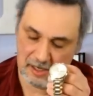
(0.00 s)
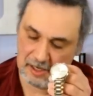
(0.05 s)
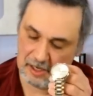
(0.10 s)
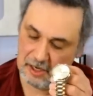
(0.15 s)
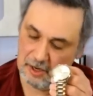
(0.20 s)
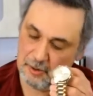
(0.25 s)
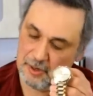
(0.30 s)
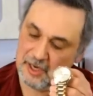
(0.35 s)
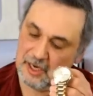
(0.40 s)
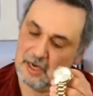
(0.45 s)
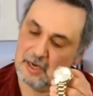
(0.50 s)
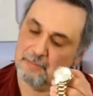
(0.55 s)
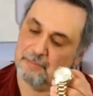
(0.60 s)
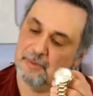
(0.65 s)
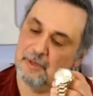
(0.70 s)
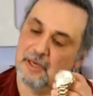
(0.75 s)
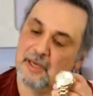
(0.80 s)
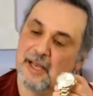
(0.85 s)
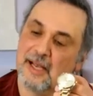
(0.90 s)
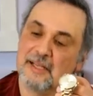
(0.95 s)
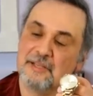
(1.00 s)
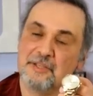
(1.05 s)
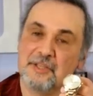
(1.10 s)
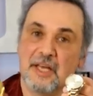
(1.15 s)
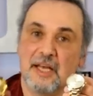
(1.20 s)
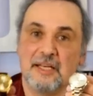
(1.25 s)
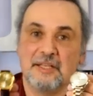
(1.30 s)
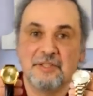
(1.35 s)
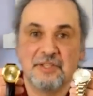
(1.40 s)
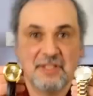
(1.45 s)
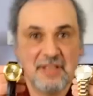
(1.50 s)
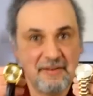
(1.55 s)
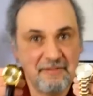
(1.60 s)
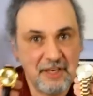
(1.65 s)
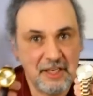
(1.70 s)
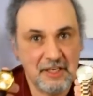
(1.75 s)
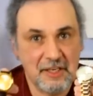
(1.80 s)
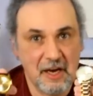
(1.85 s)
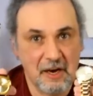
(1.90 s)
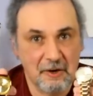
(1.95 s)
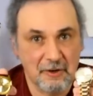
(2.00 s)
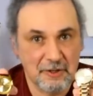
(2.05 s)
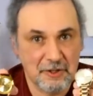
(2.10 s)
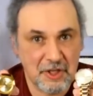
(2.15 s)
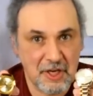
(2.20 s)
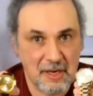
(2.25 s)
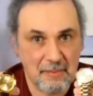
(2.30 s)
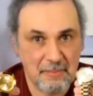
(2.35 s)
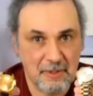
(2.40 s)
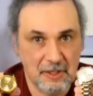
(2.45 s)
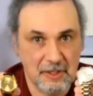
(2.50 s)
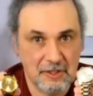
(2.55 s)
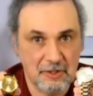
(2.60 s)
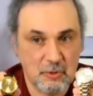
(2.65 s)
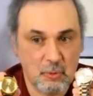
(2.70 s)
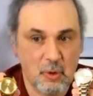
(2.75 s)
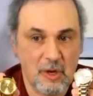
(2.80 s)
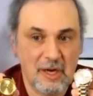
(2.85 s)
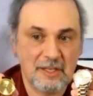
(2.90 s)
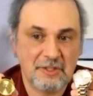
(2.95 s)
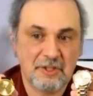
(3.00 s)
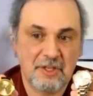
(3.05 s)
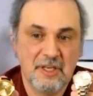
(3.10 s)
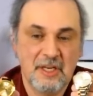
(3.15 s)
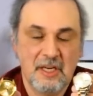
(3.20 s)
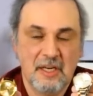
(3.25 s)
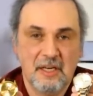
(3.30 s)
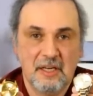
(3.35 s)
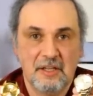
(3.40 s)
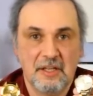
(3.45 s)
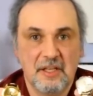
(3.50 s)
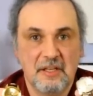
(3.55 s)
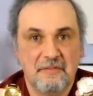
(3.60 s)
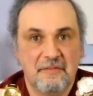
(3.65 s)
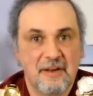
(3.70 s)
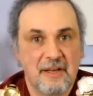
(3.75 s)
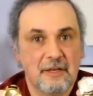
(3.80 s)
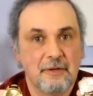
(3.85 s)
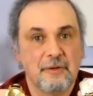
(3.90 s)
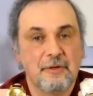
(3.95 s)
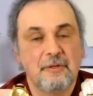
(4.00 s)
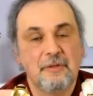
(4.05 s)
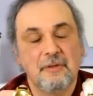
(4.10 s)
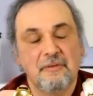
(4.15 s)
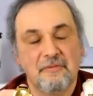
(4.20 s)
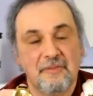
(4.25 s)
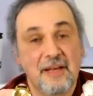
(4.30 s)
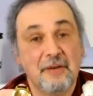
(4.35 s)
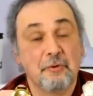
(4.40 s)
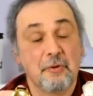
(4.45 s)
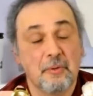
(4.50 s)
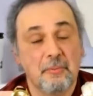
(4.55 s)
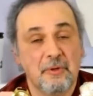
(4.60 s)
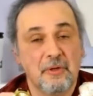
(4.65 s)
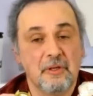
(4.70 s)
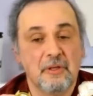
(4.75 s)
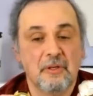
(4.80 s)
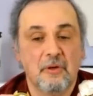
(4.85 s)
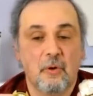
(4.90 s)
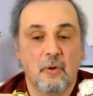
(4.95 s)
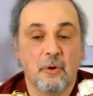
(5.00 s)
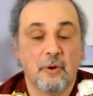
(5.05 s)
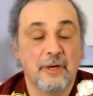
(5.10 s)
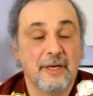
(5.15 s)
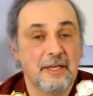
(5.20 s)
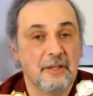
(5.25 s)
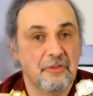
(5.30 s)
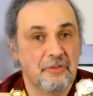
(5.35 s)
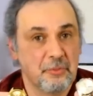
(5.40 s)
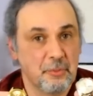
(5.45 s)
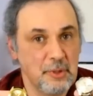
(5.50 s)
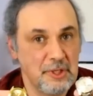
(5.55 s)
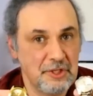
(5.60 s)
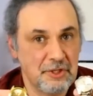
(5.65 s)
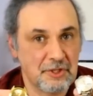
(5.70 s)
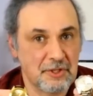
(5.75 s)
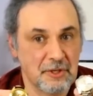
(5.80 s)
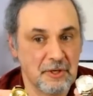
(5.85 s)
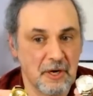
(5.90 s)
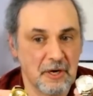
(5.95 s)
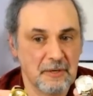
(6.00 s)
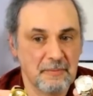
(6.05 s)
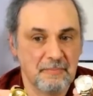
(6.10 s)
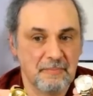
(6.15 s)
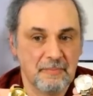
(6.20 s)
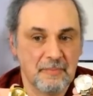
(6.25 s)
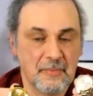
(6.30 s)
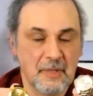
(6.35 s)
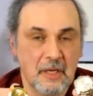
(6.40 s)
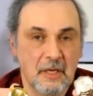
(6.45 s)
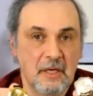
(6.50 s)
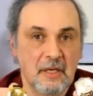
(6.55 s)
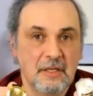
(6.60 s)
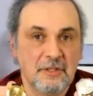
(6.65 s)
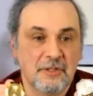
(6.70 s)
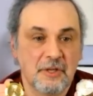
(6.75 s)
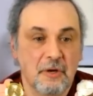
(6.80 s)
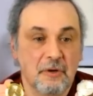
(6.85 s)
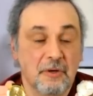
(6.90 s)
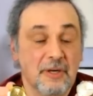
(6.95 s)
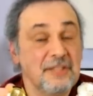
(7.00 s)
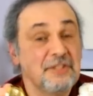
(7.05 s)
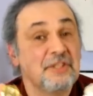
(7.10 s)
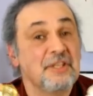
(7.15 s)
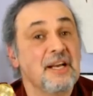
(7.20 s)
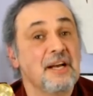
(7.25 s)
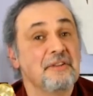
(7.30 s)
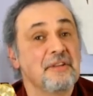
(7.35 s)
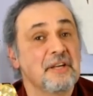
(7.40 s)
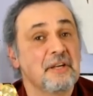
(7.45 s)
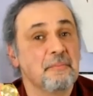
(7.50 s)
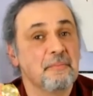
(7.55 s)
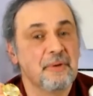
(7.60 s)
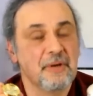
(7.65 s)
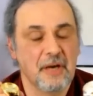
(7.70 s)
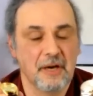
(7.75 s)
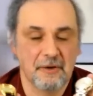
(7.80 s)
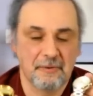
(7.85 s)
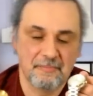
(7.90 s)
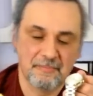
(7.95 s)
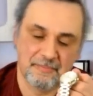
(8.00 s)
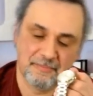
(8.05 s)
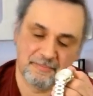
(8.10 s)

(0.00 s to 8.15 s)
going up against a $70 Japanese watch, the venerable Orient 3-star. So let's see how they compare.